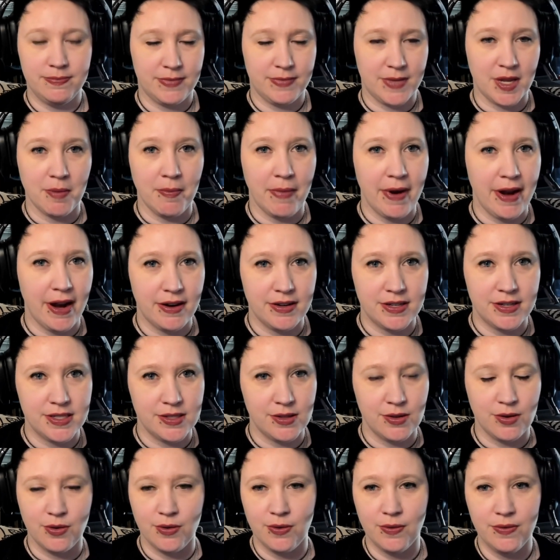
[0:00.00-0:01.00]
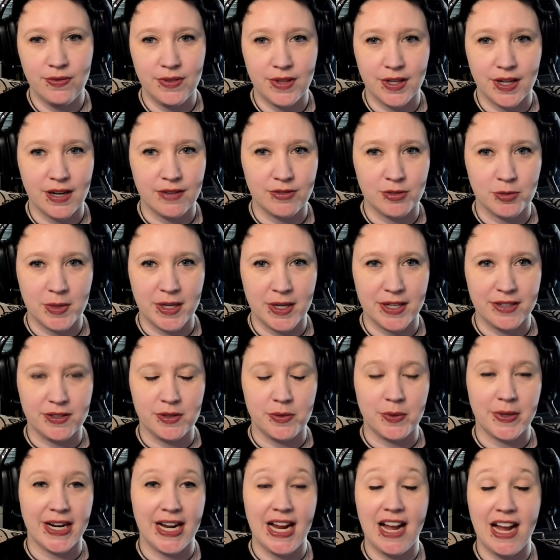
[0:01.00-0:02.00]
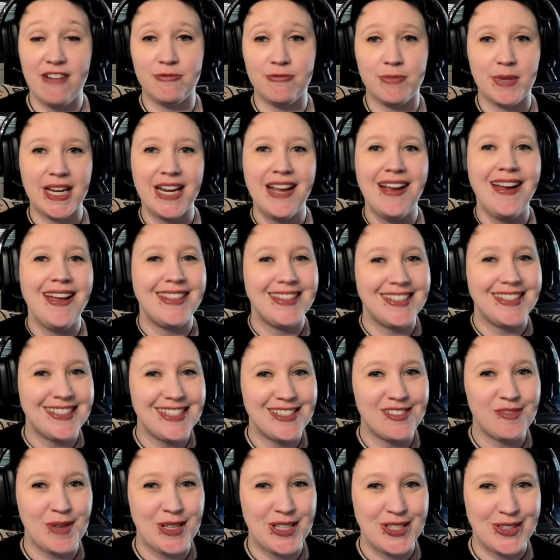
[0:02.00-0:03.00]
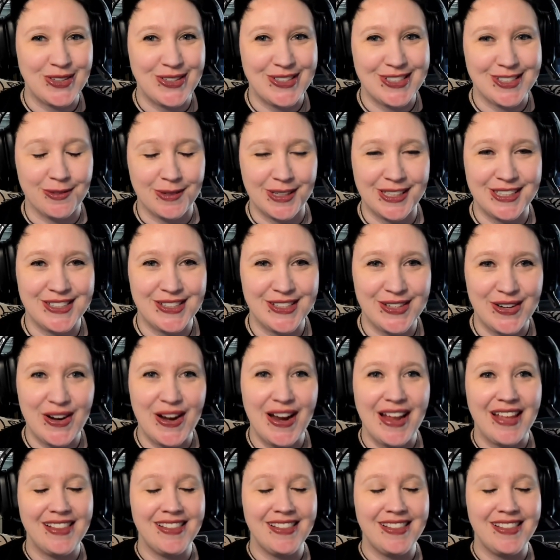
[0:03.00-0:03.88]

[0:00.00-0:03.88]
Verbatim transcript: compared to the cover model and what I have. But this is my Teresa Wentzler.